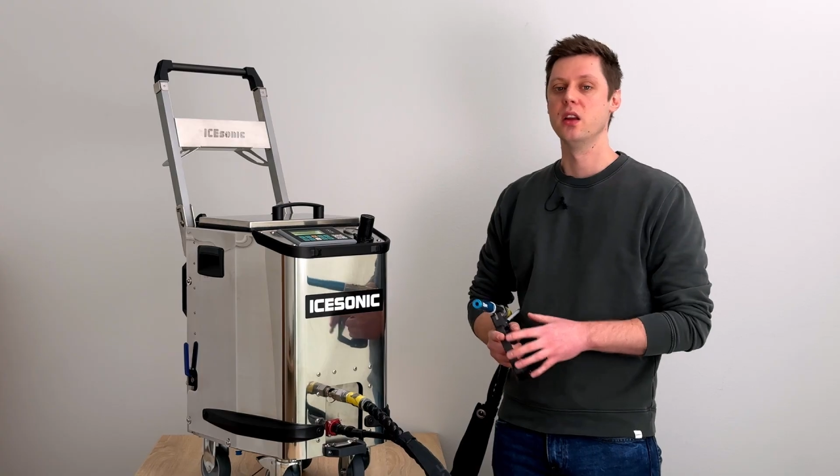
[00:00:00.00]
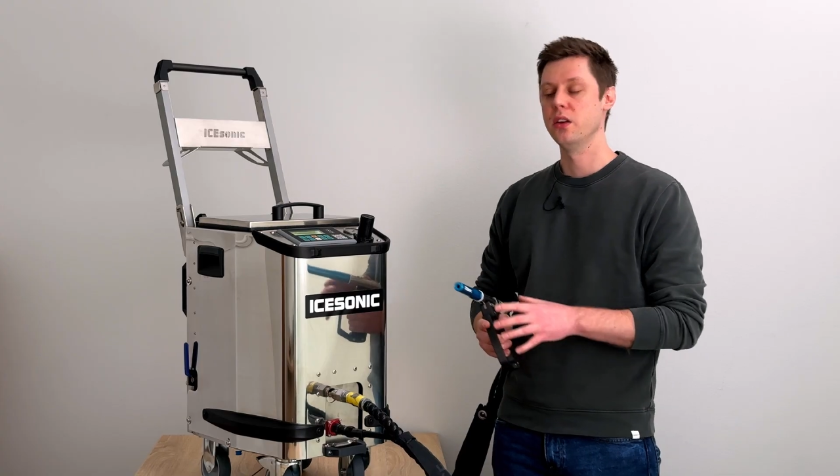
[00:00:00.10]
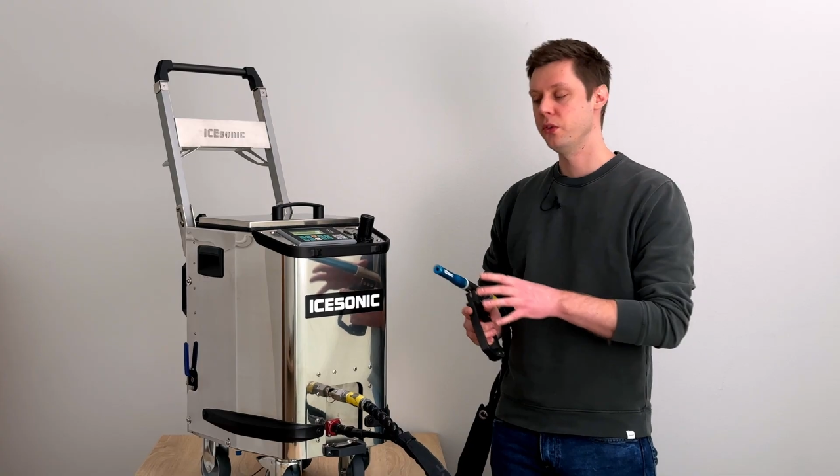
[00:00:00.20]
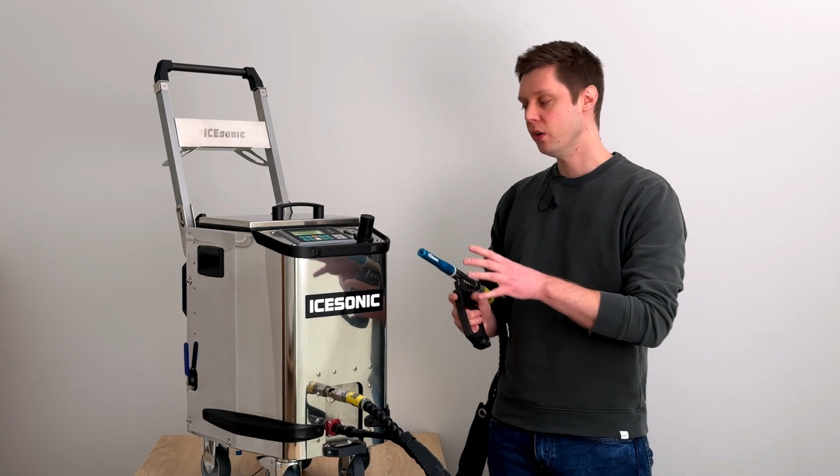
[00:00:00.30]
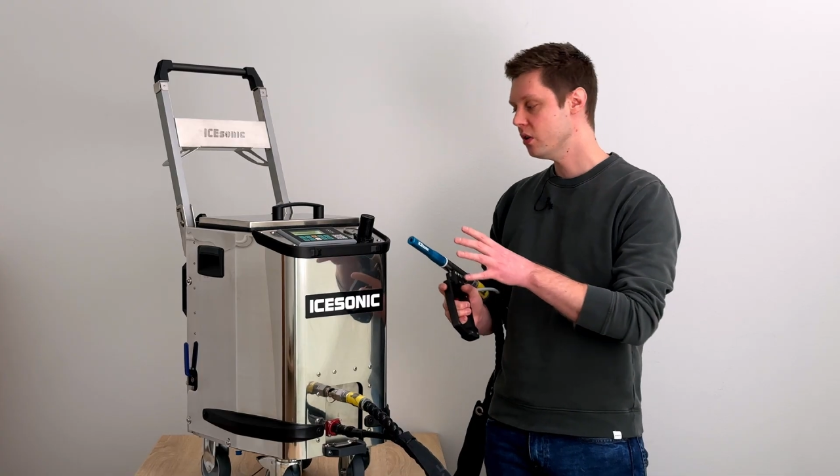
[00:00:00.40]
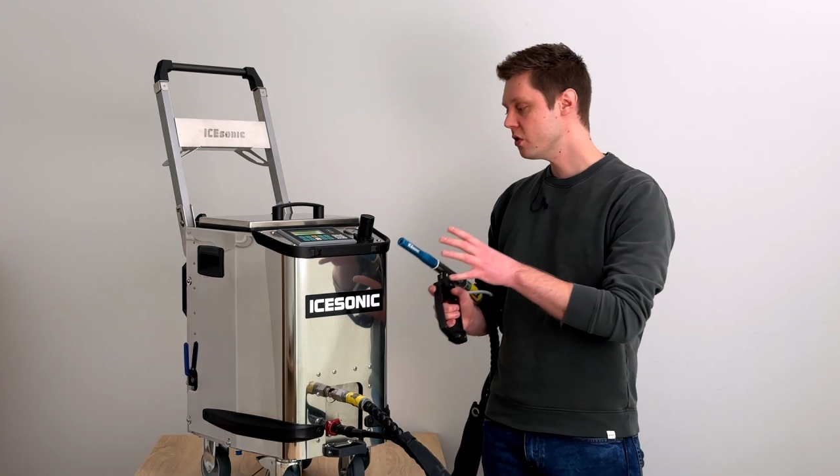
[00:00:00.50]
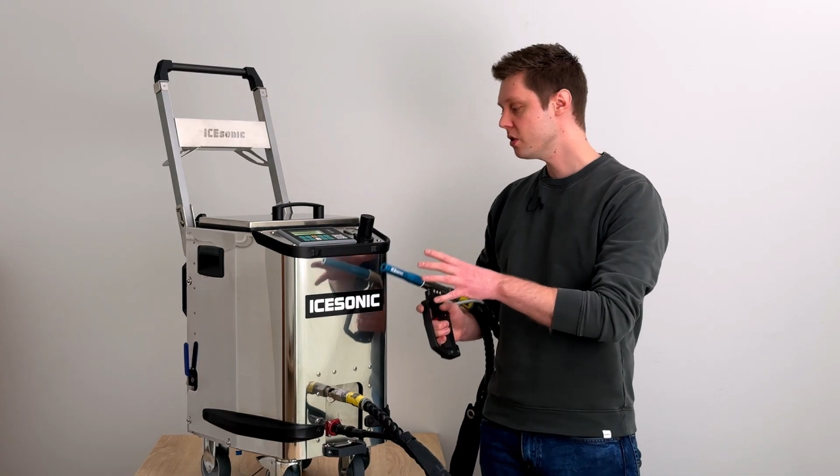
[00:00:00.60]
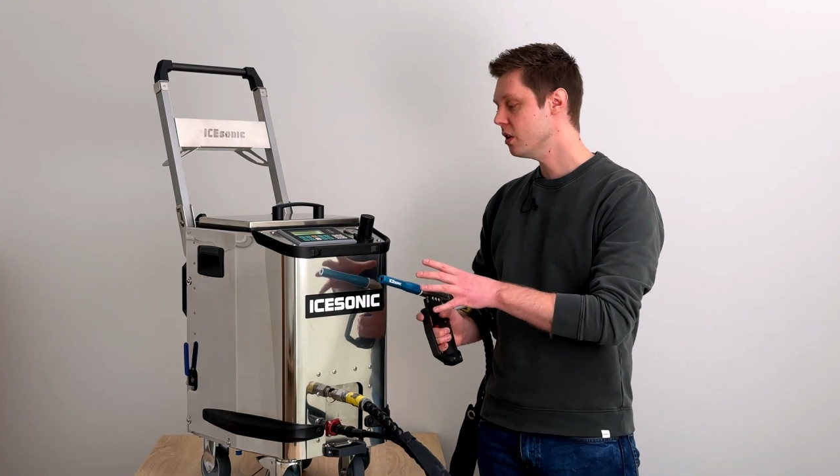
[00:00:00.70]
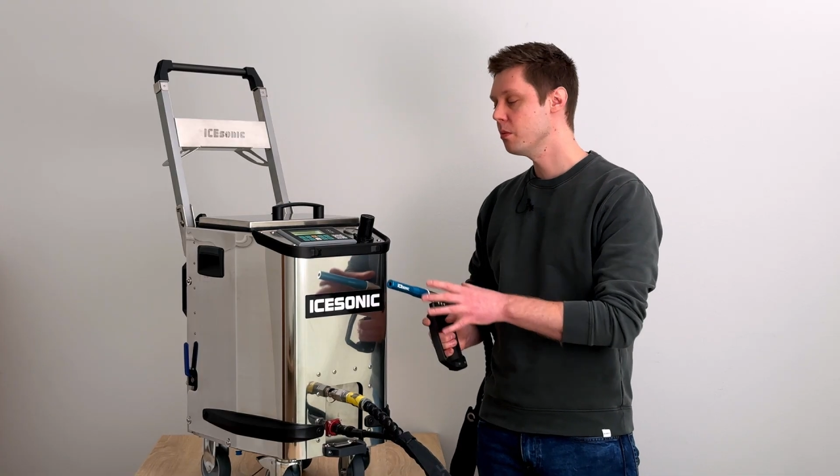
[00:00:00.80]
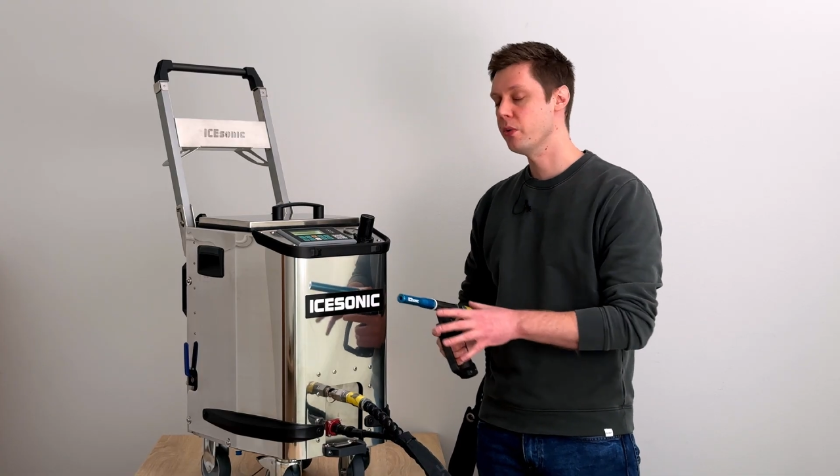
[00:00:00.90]
If you're
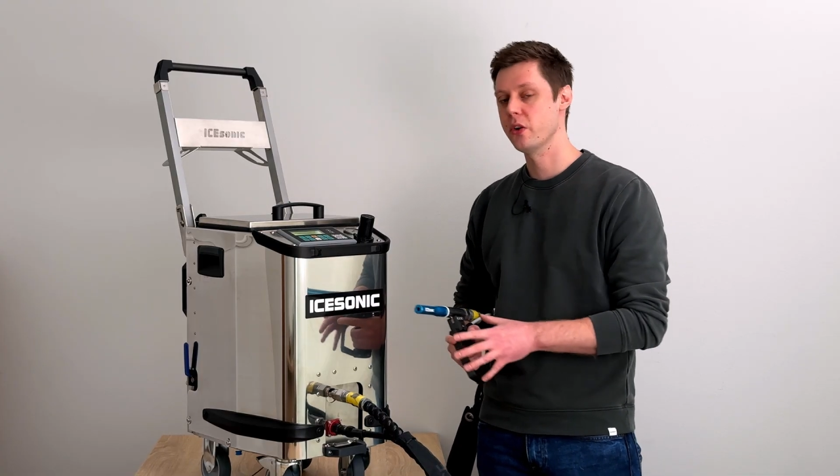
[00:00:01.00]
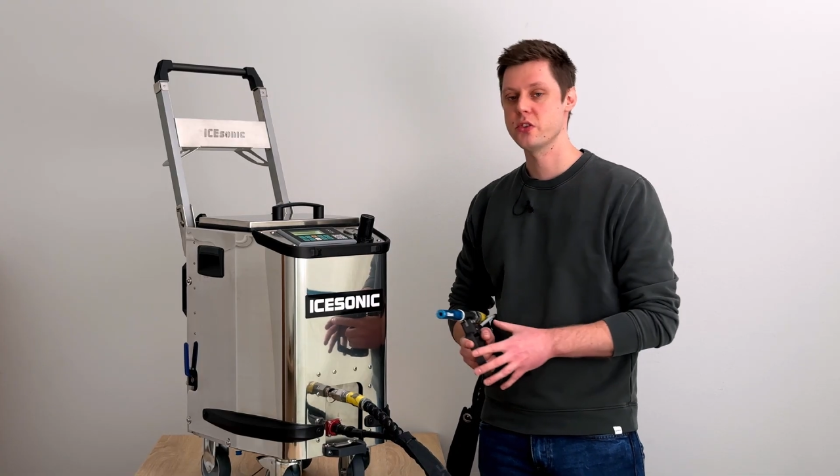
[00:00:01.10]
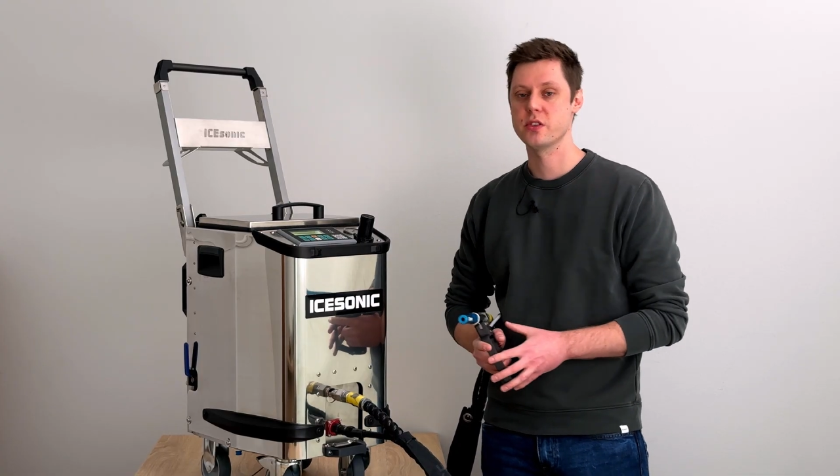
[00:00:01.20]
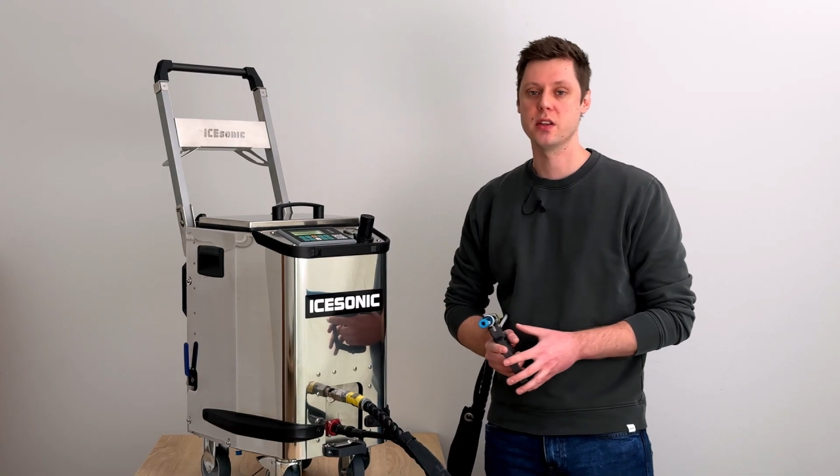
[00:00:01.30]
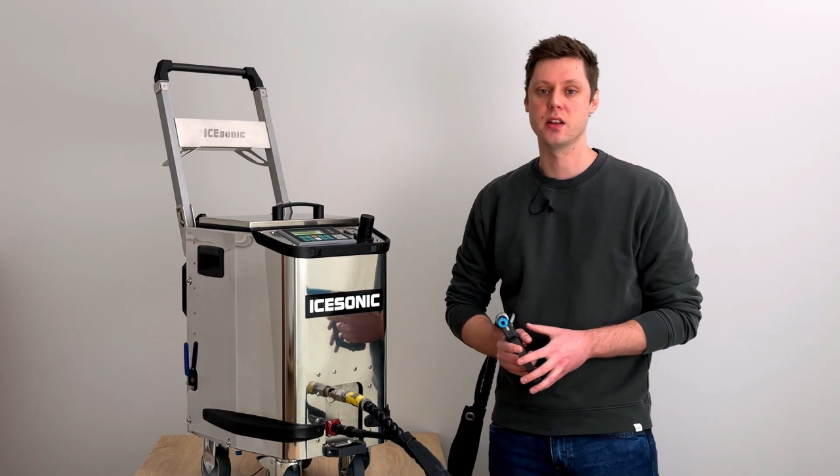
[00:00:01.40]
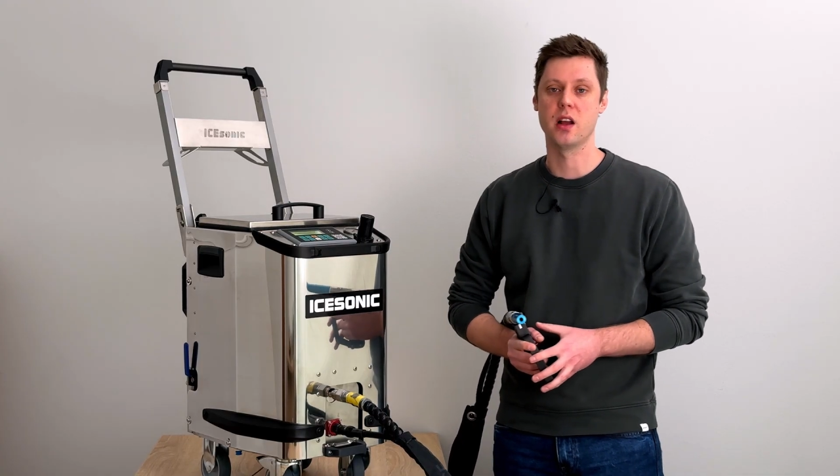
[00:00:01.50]
interested in purchasing